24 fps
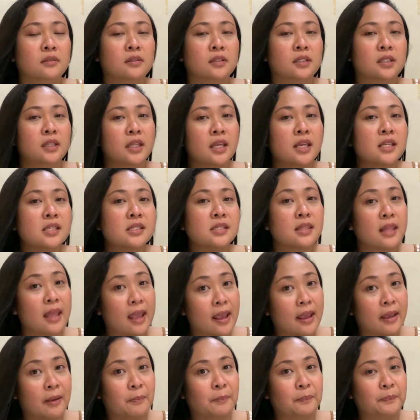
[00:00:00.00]
it takes
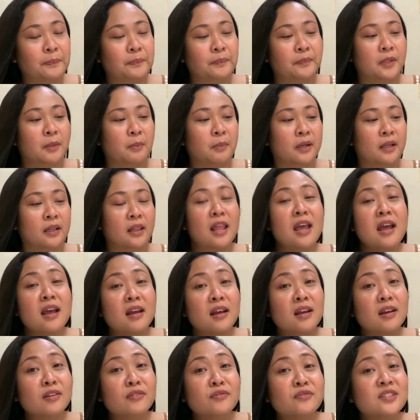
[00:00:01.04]
time.
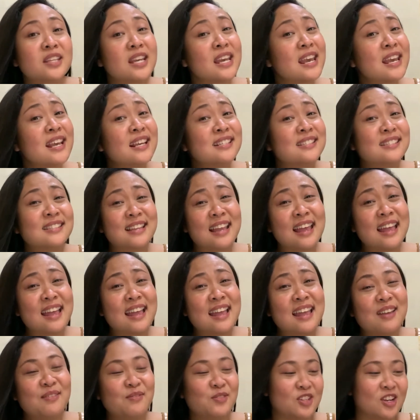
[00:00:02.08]
It takes
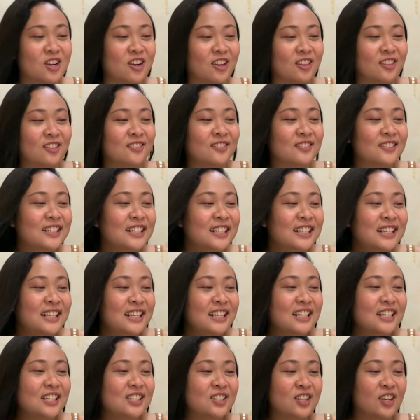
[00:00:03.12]
time. Char.
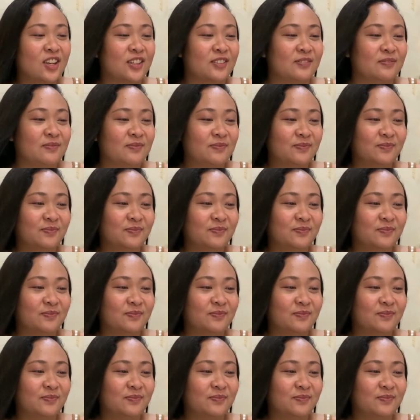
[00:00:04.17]
So, yeah.